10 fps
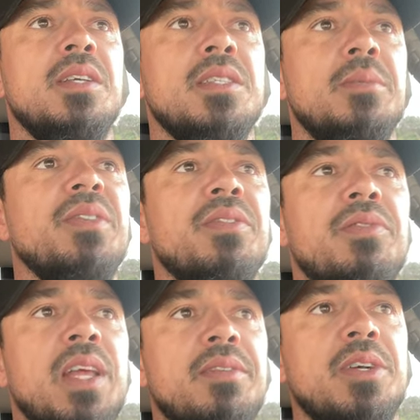some
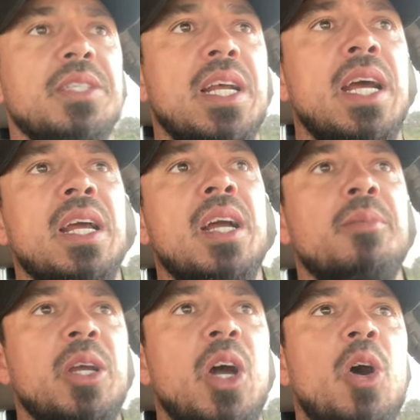different flavors that kind of
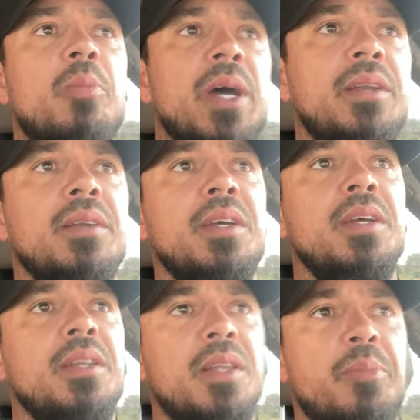come and go, but
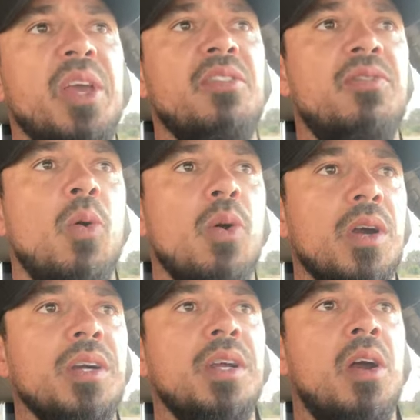the big
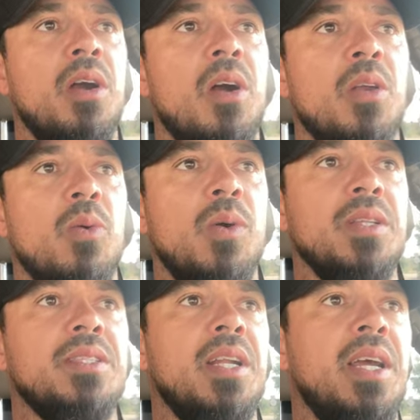four are, are the
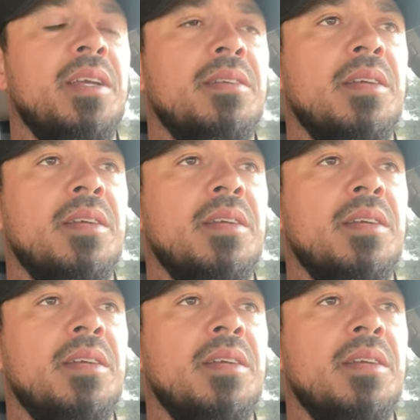ones that I,